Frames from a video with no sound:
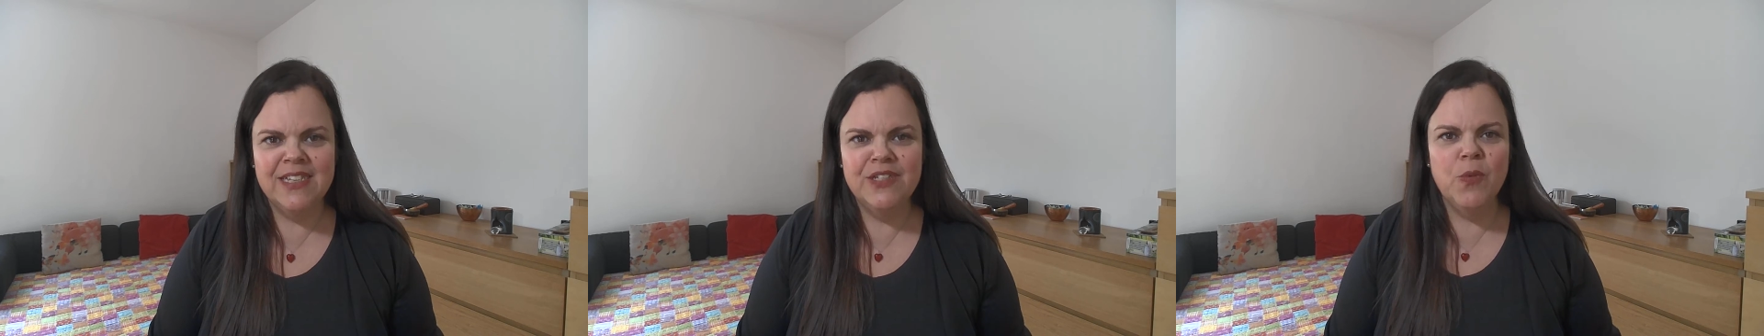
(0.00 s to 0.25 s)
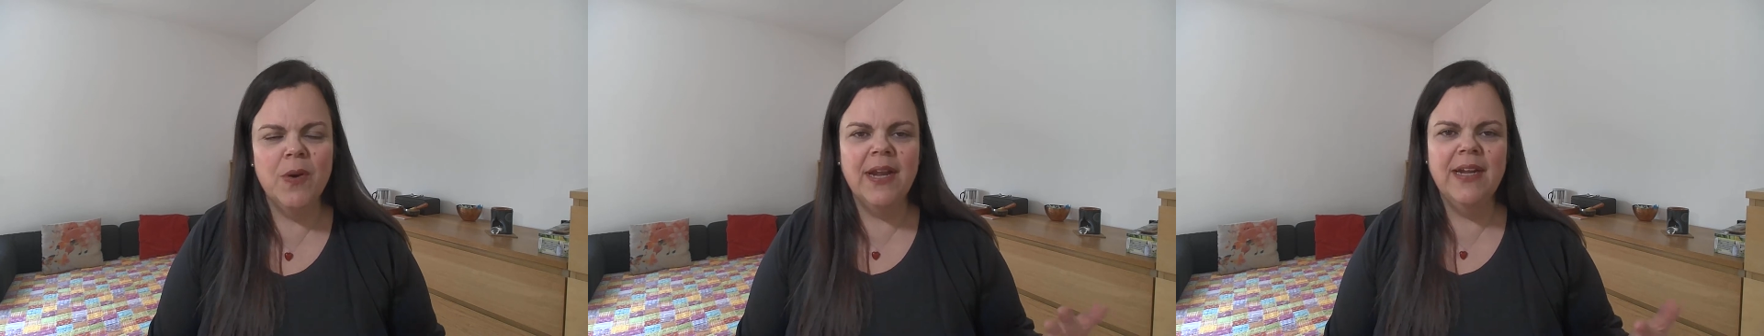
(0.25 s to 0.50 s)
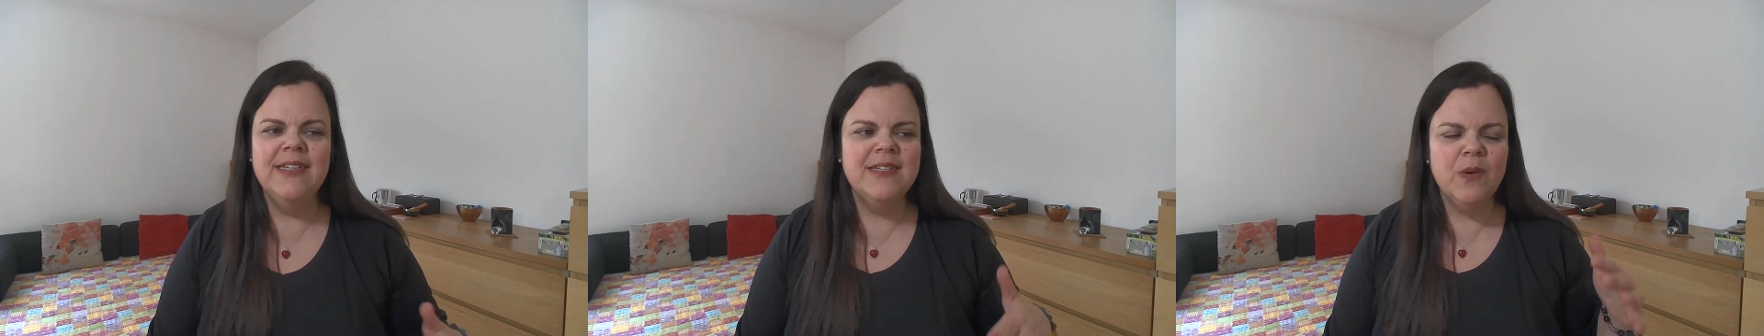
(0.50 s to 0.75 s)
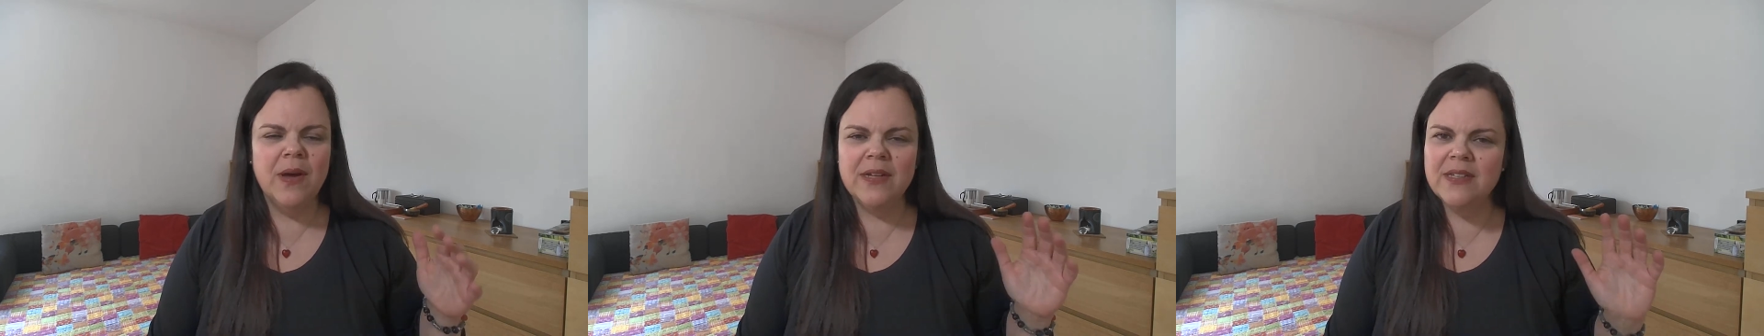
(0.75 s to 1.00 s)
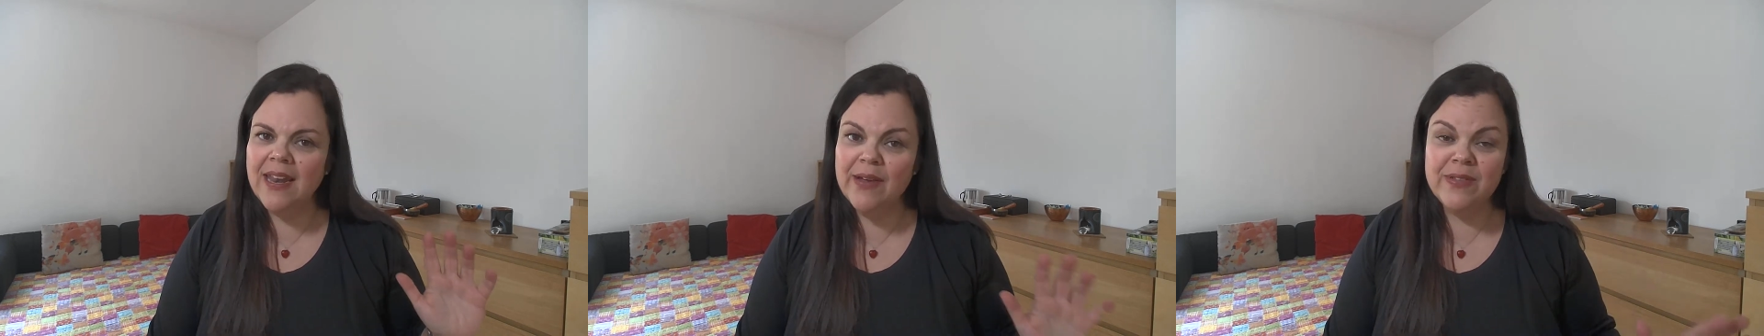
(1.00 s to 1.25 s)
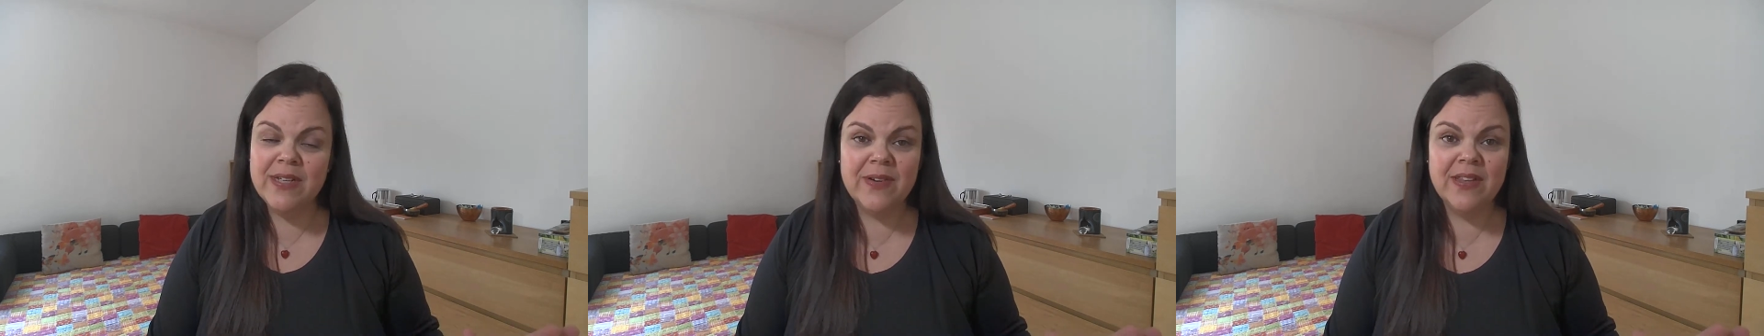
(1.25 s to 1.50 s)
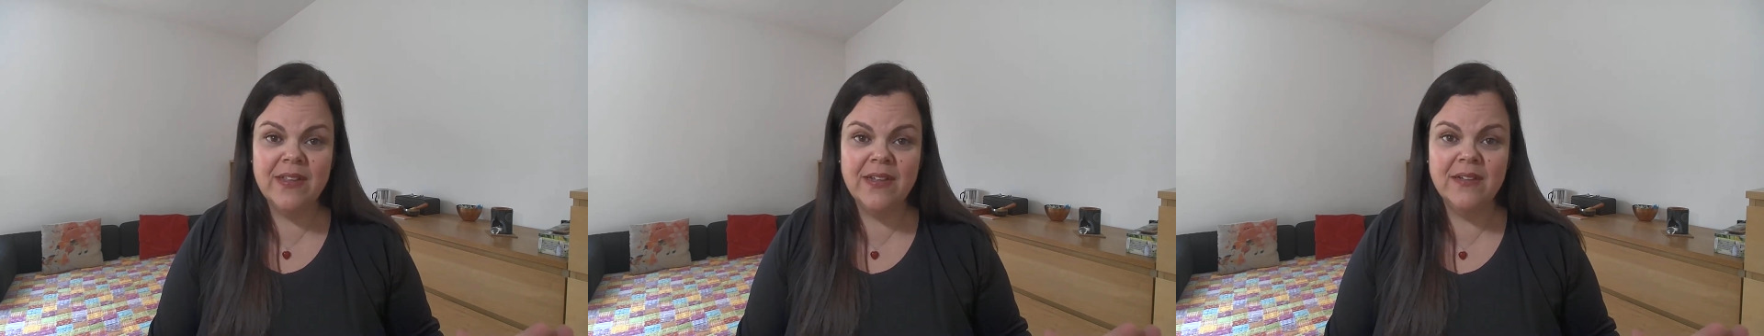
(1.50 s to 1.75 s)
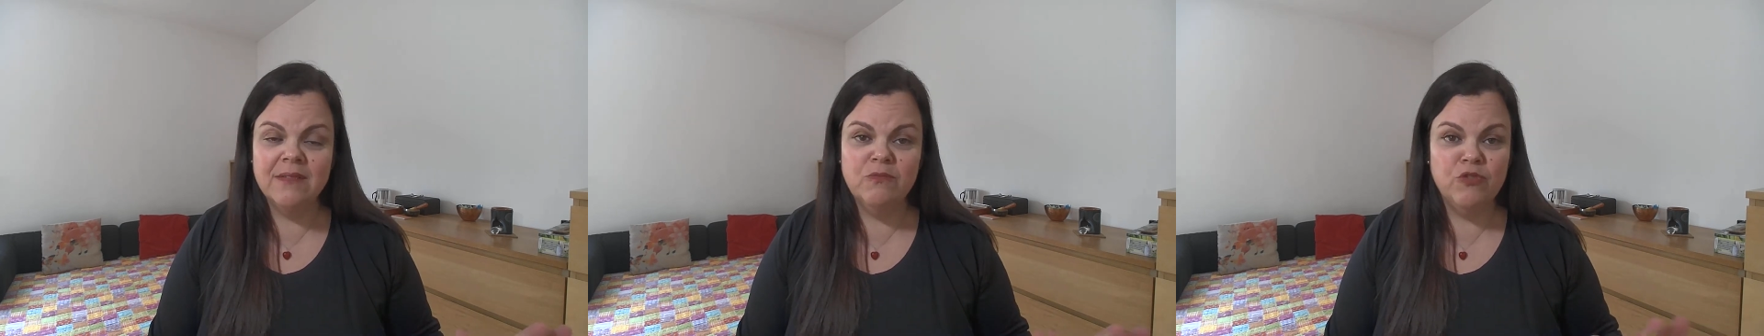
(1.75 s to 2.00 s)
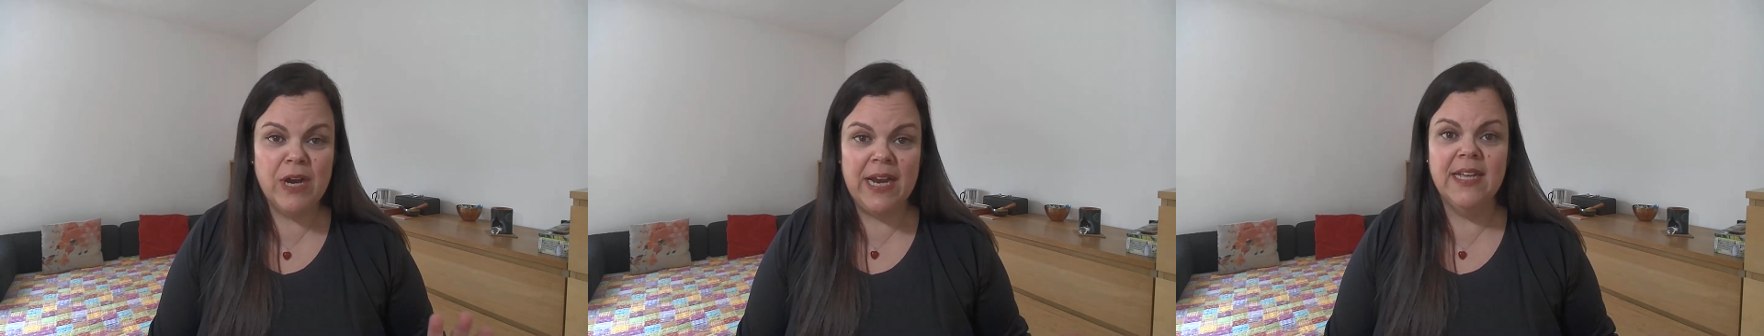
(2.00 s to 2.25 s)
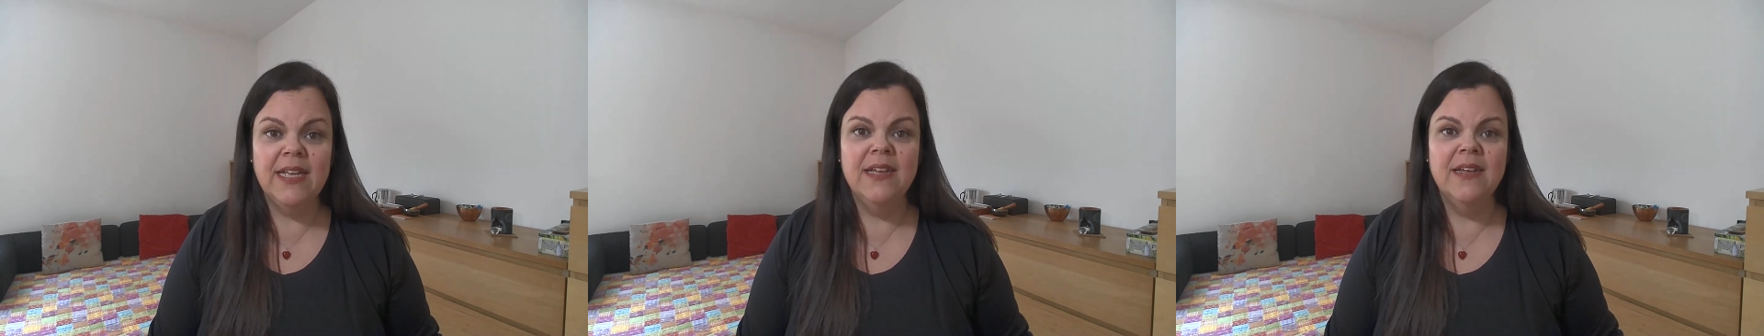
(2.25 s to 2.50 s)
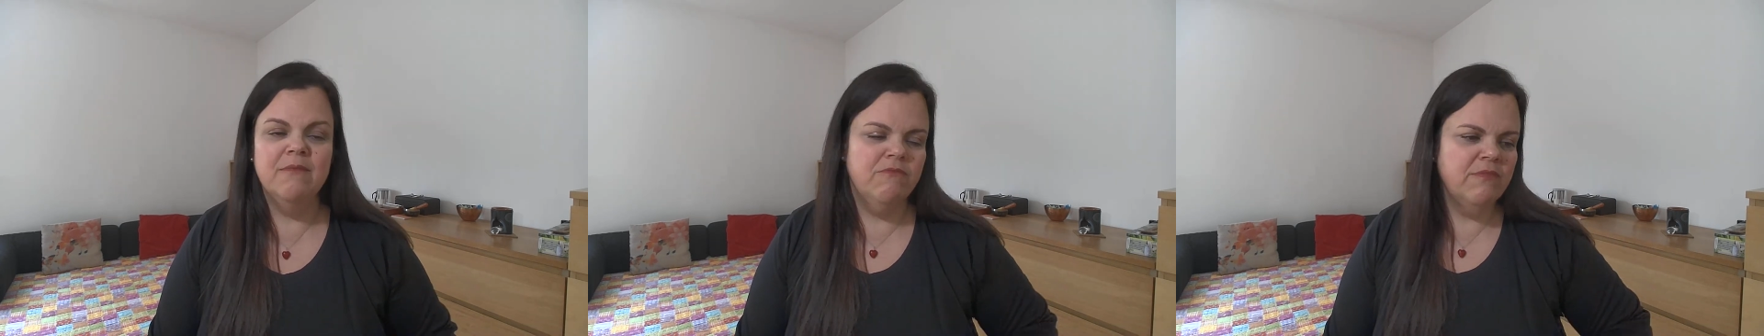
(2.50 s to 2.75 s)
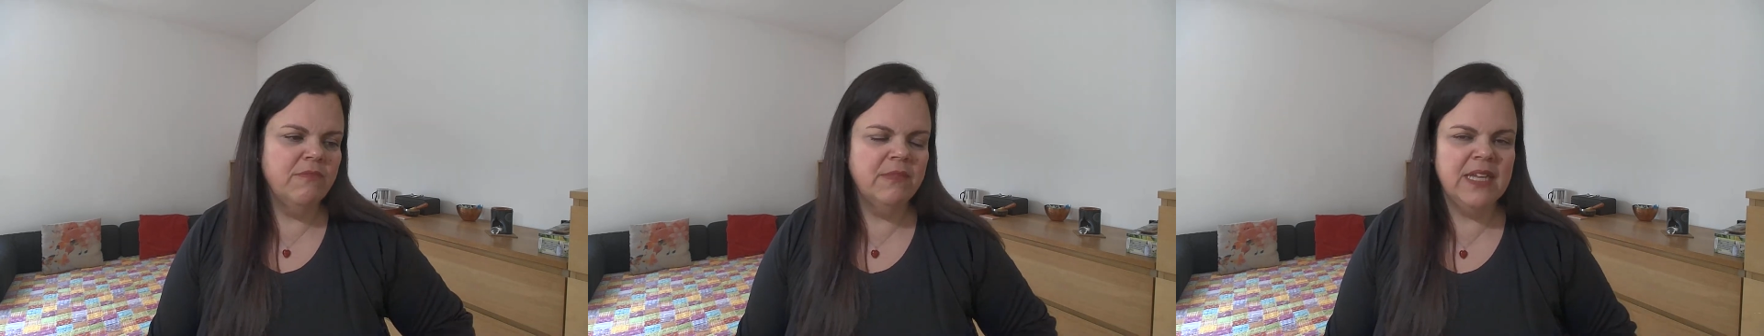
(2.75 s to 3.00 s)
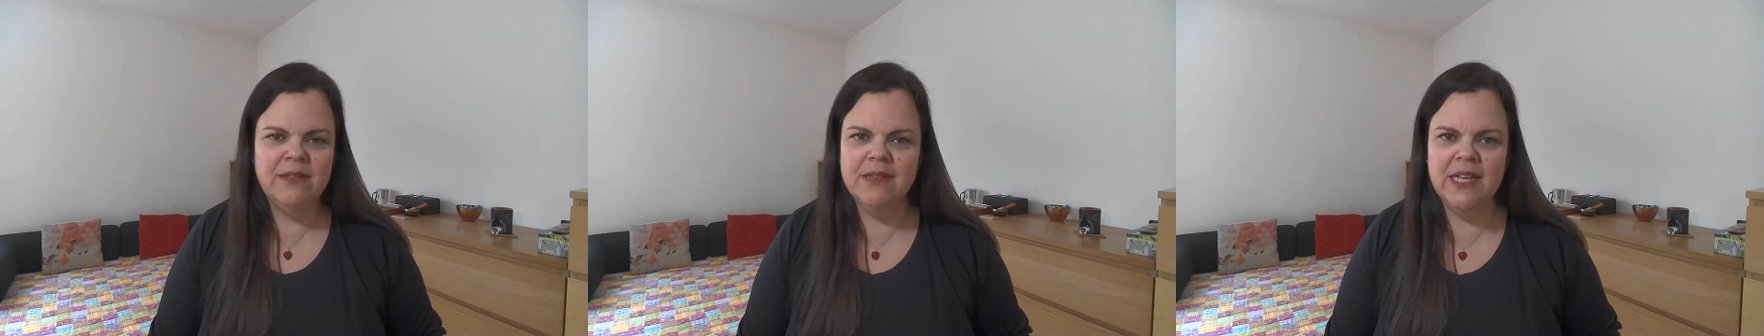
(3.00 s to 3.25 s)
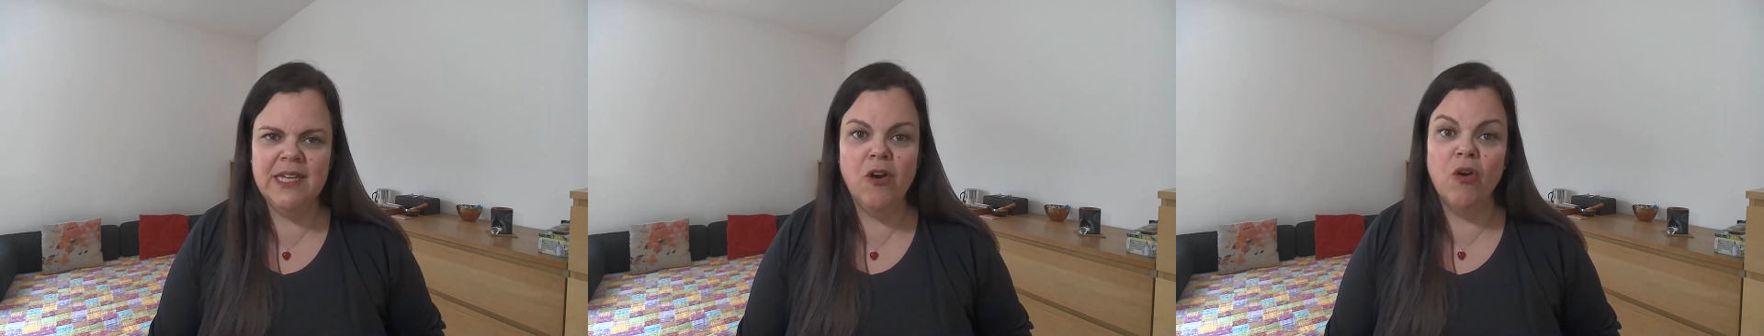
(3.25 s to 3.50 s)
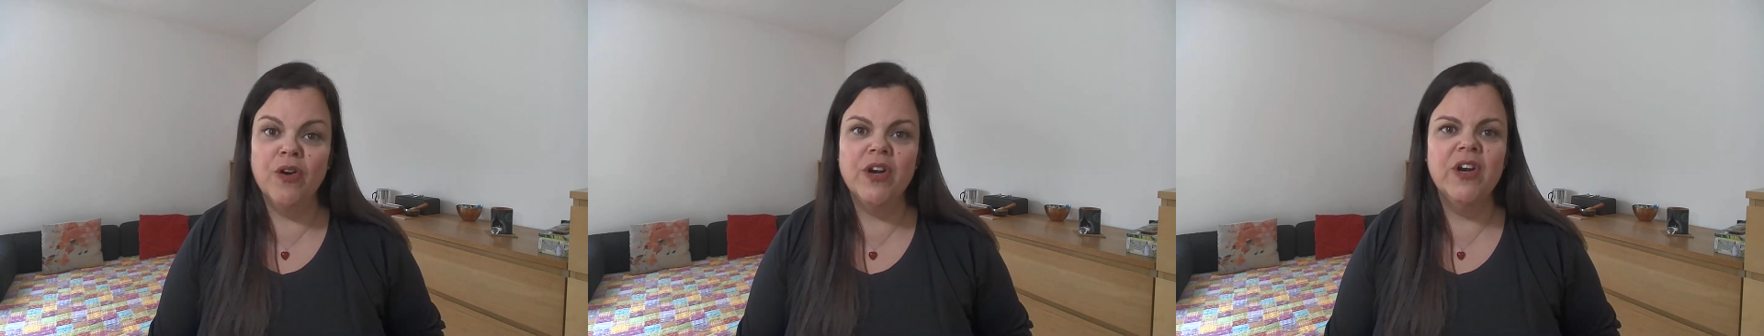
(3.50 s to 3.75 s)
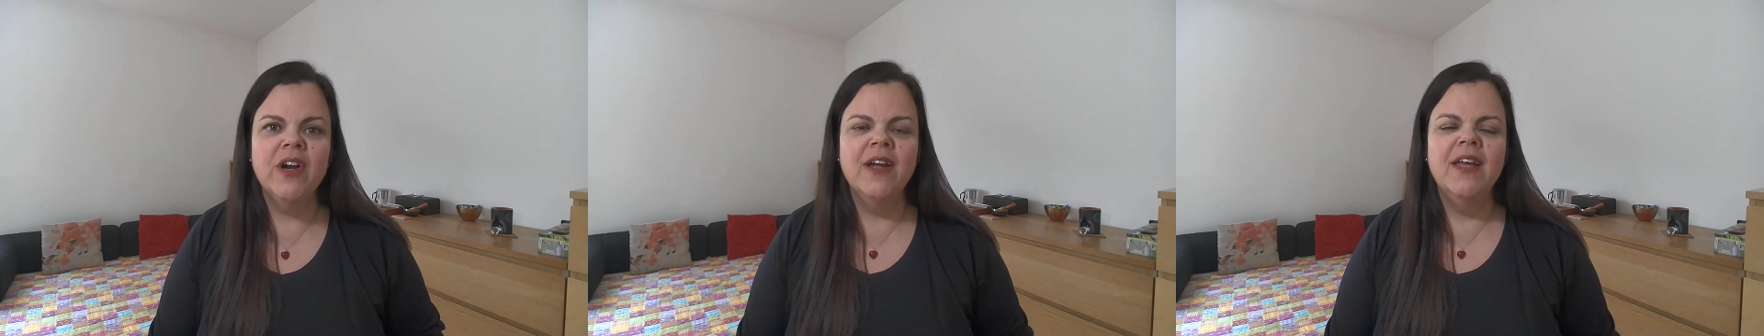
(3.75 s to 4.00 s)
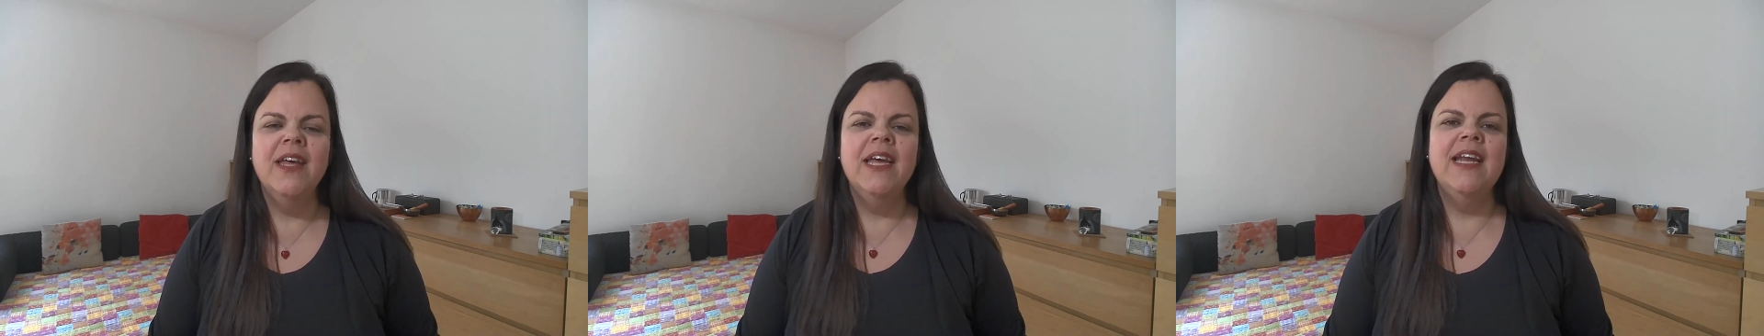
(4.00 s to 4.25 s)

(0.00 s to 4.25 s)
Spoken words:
So what I did was I left everything ready in order,